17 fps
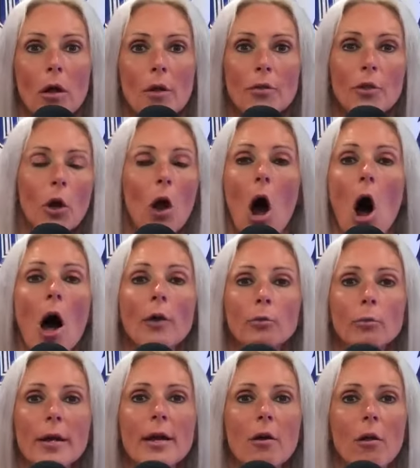They're
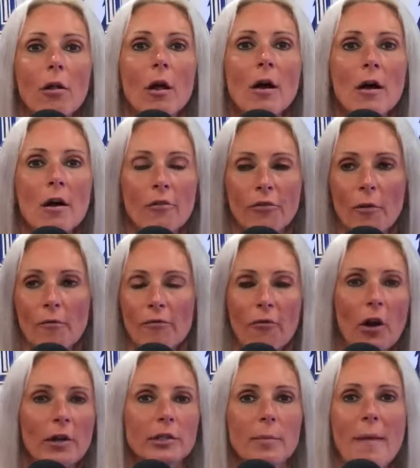unreal from
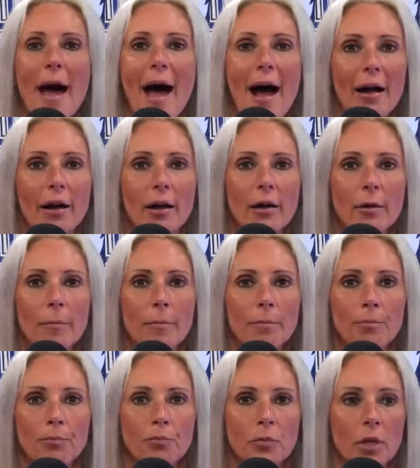front to back.
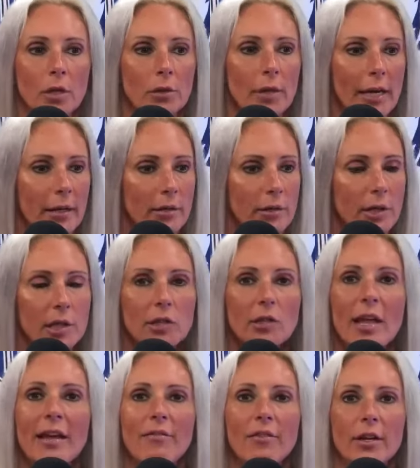Like,
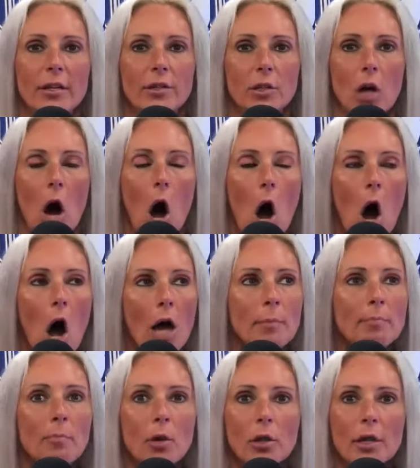Slavin is
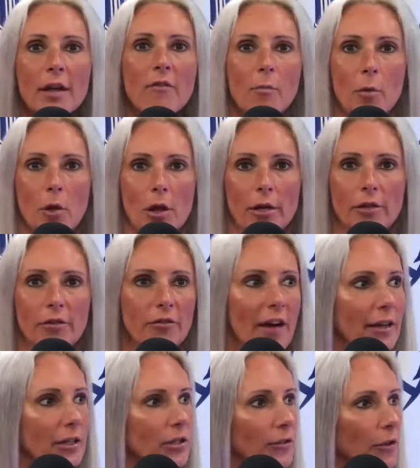unbelievable on
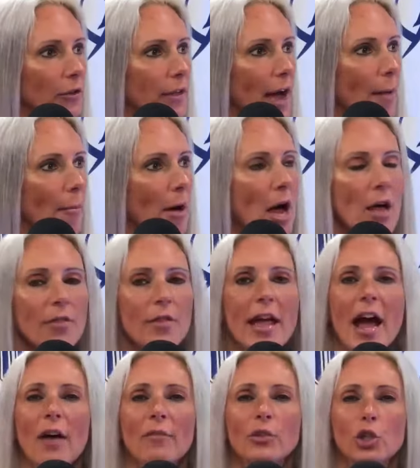defense for them. They
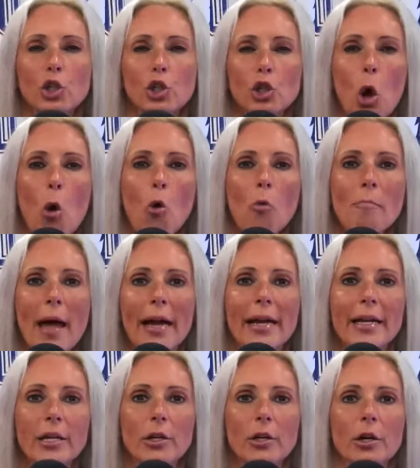have so
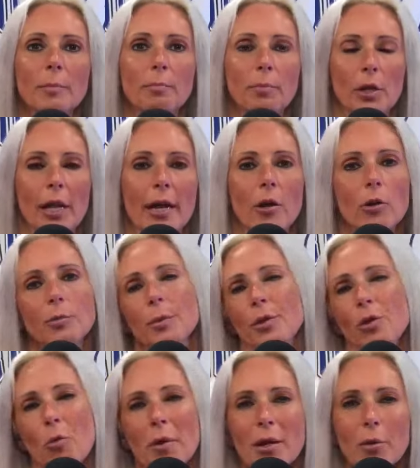many good players,
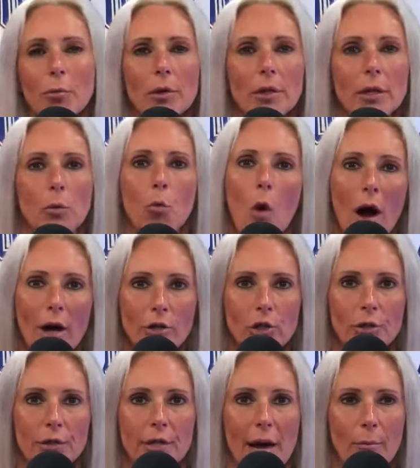but nobody really
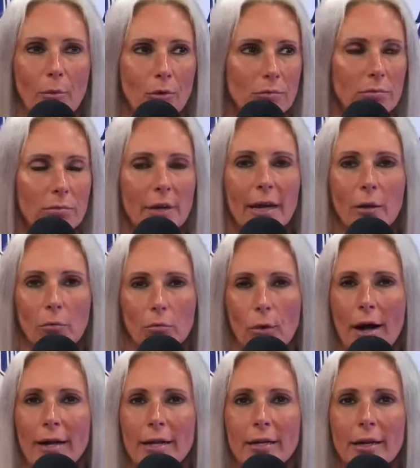watches them.
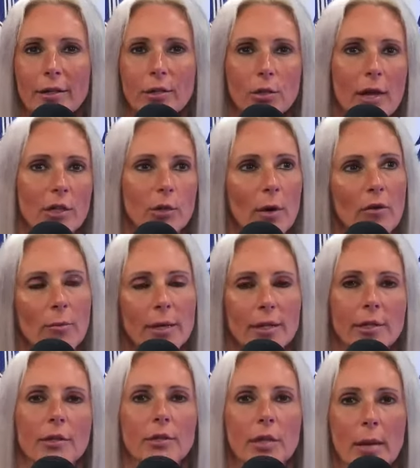Right? And so that's why everybody
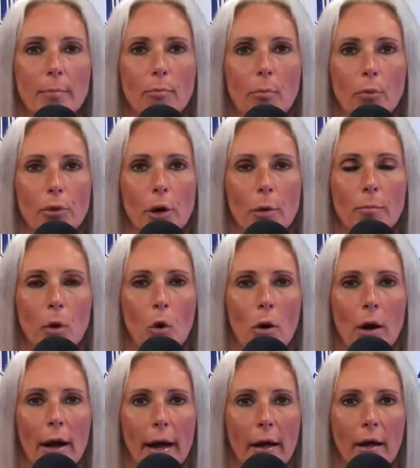says they're
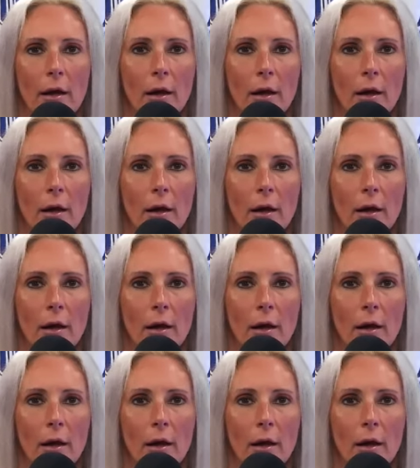boring.